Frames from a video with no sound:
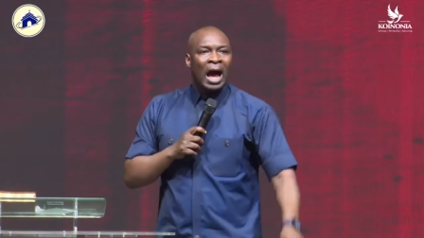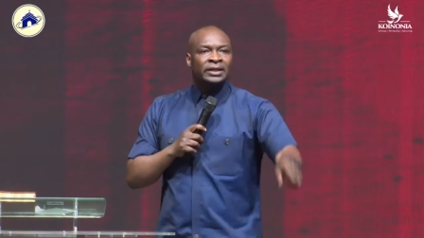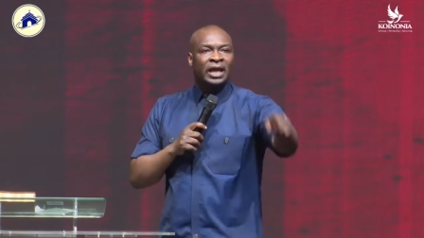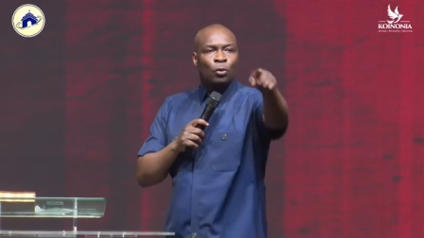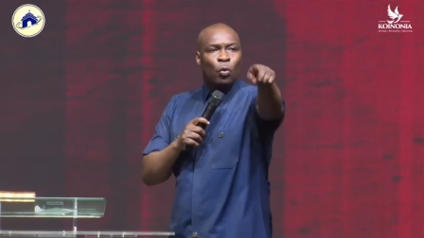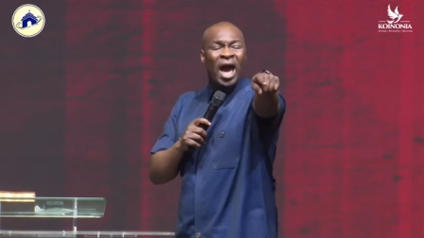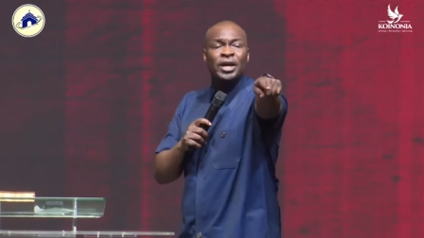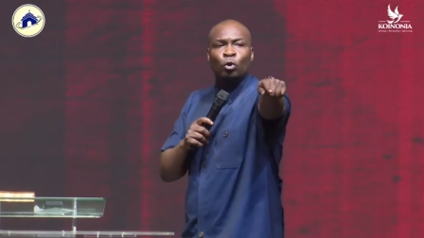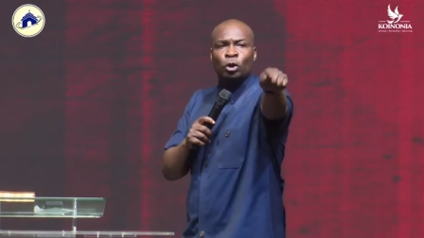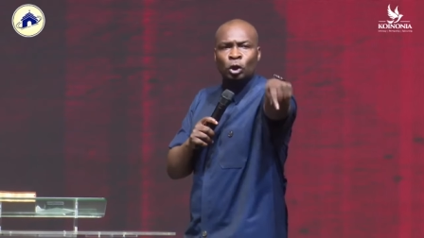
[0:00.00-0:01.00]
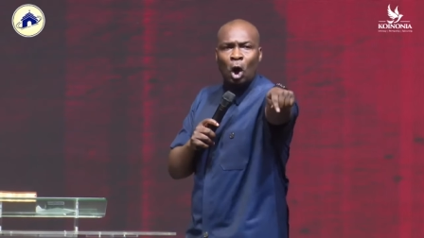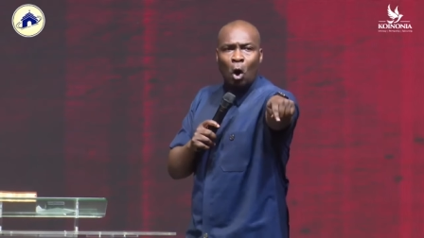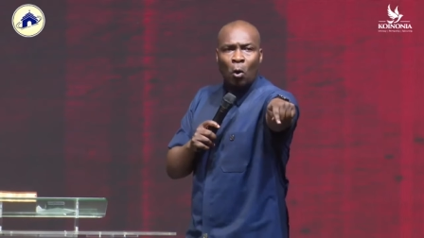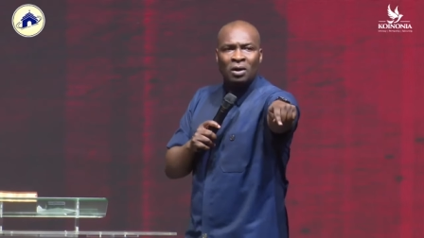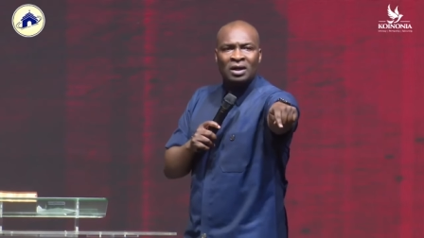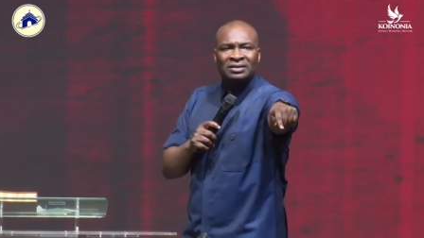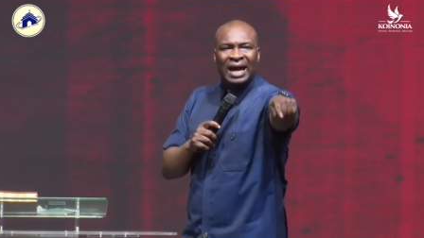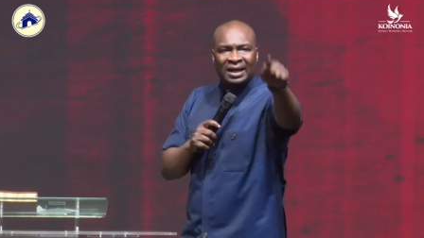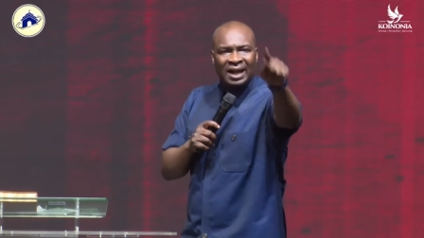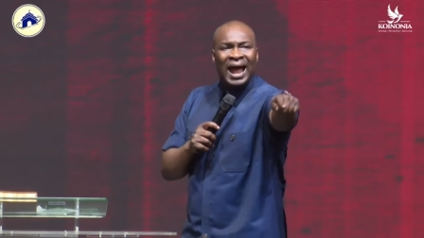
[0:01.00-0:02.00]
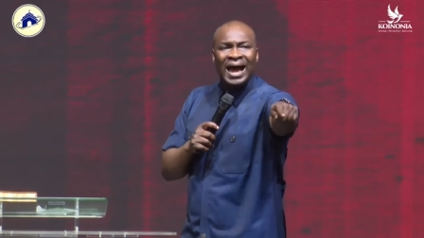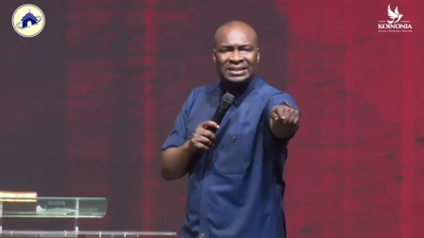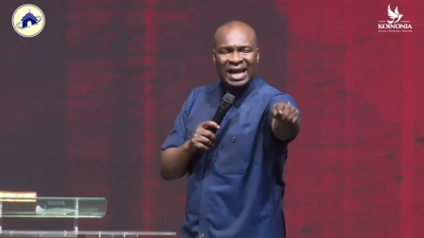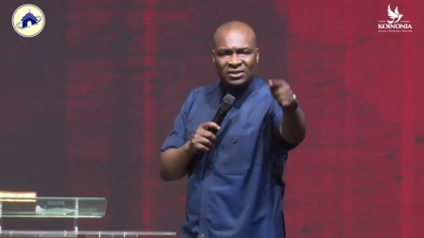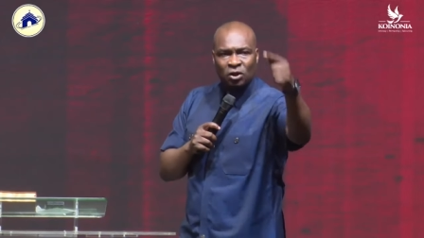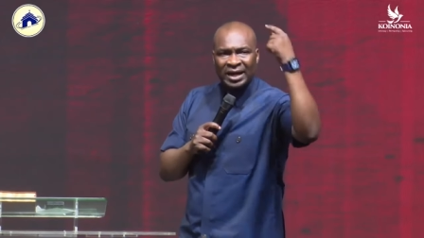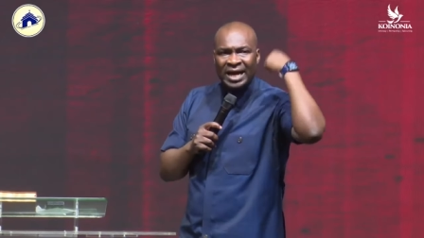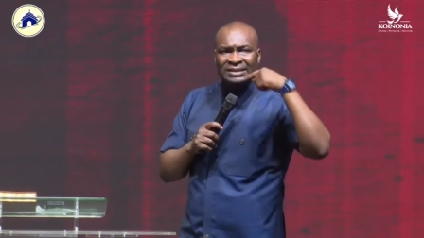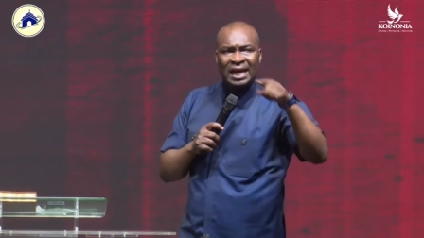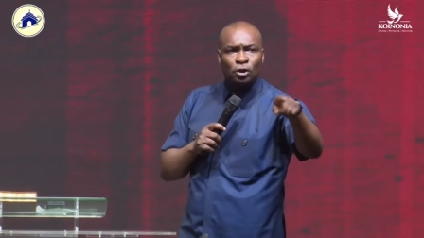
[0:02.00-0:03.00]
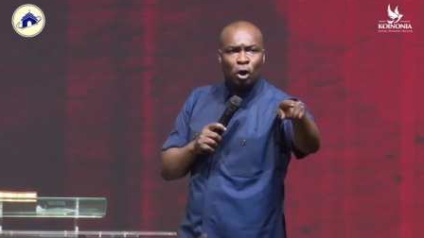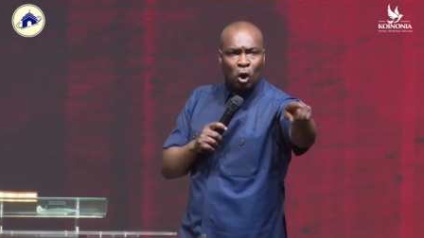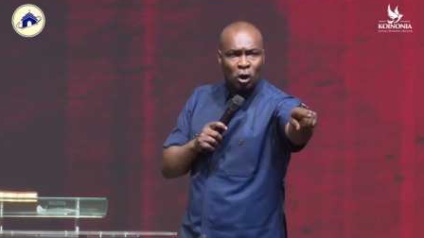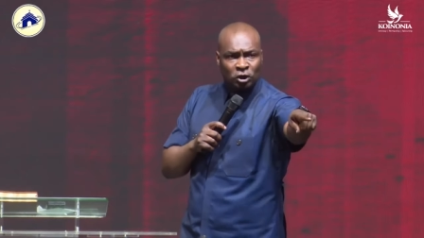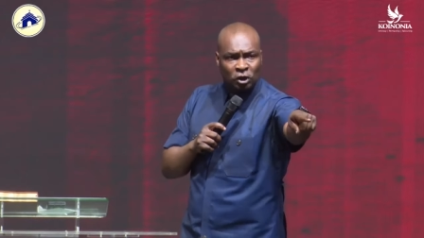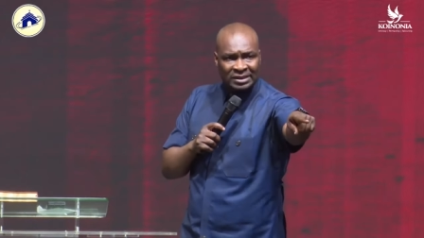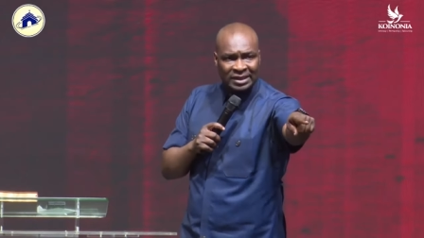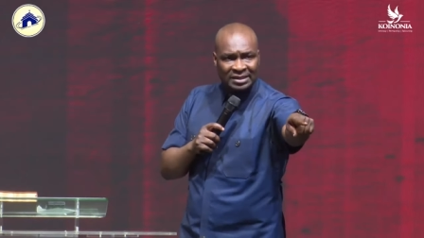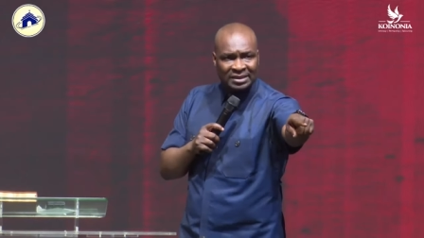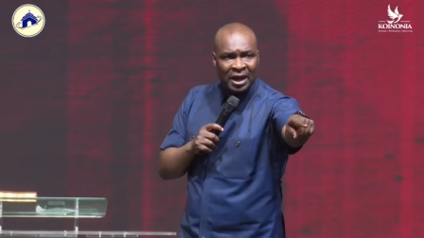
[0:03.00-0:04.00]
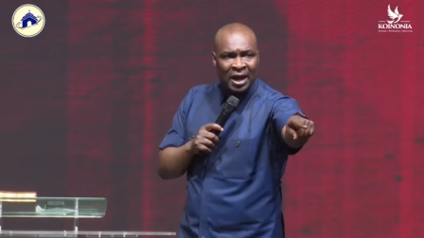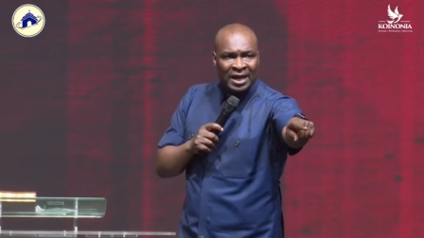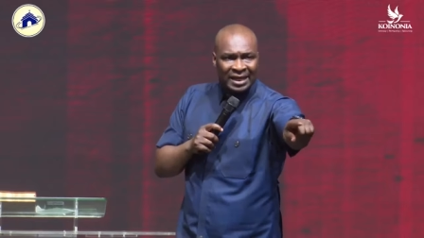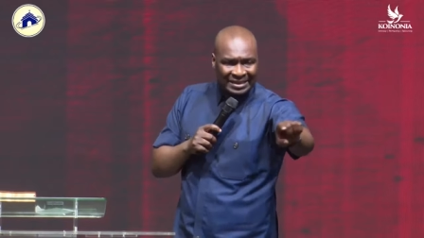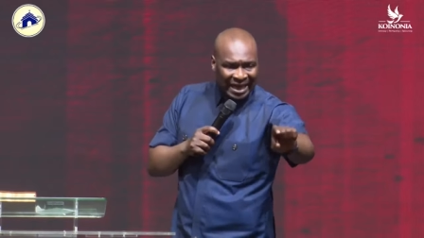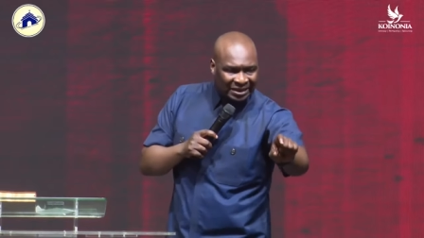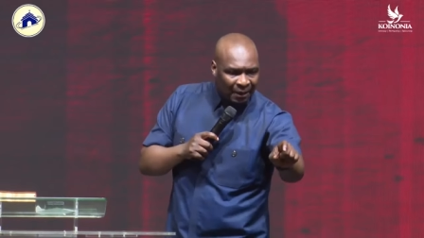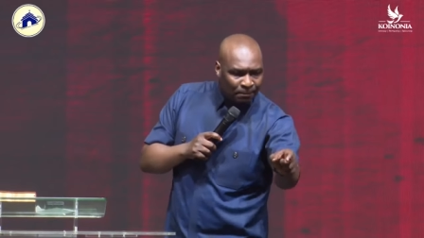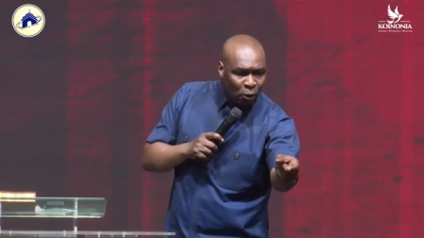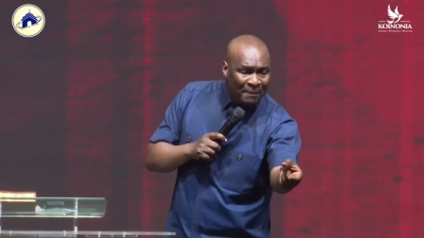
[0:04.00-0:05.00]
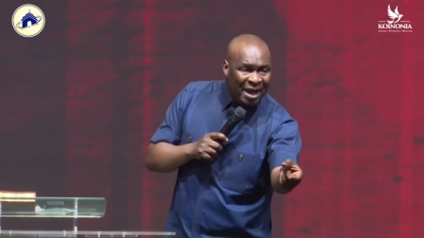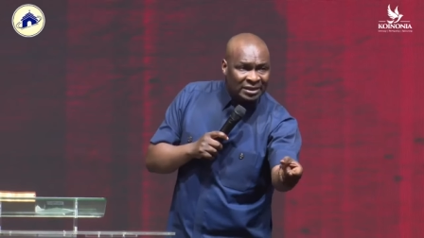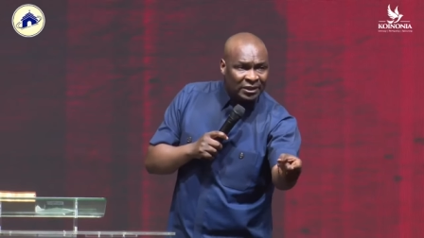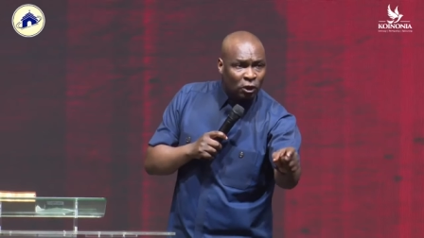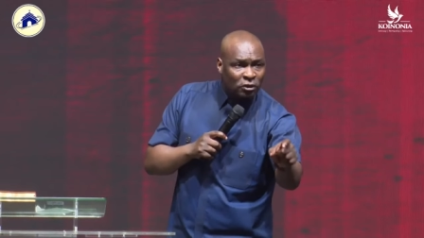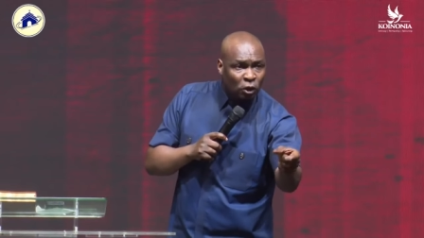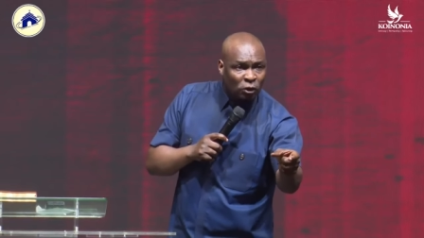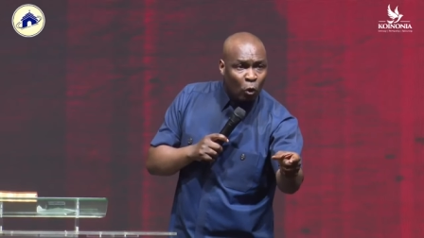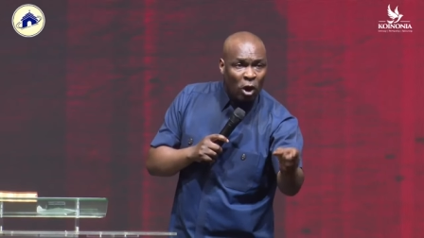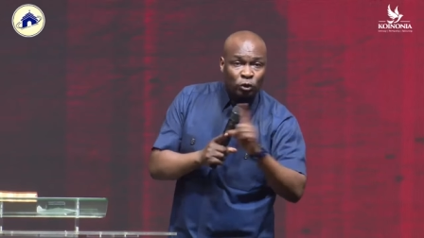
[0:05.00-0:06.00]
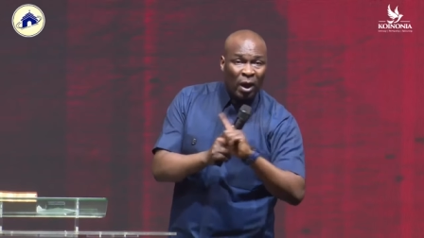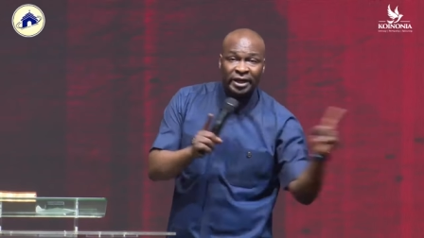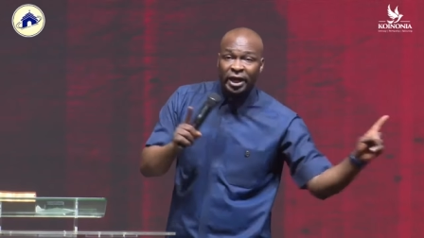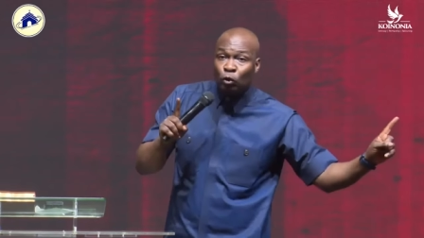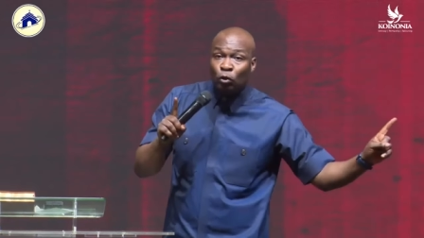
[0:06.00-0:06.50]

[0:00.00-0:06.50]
The way you know that light has not entered your consciousness is that the moment it does not work, you are in a,